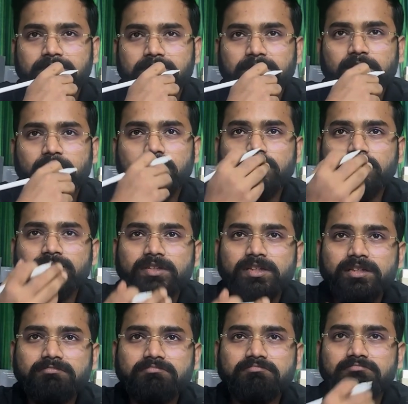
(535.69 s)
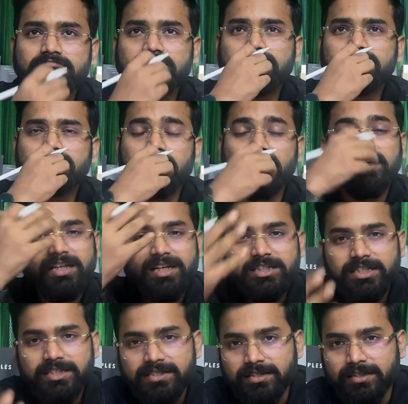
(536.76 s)
Because of the bundle
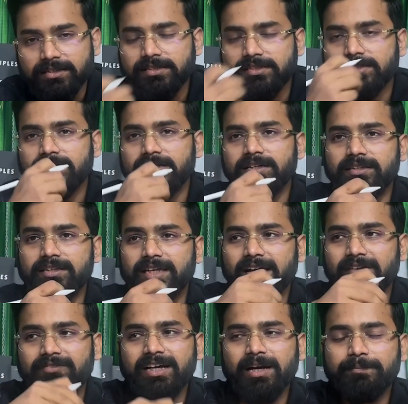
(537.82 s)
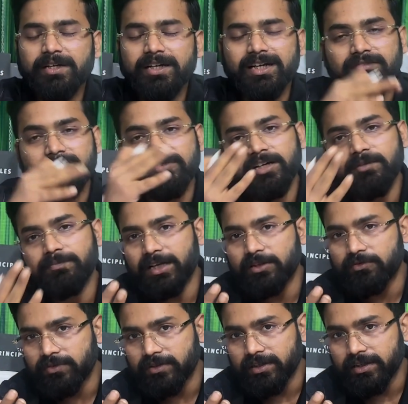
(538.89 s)
sheath cells, they have adapted a different pathway.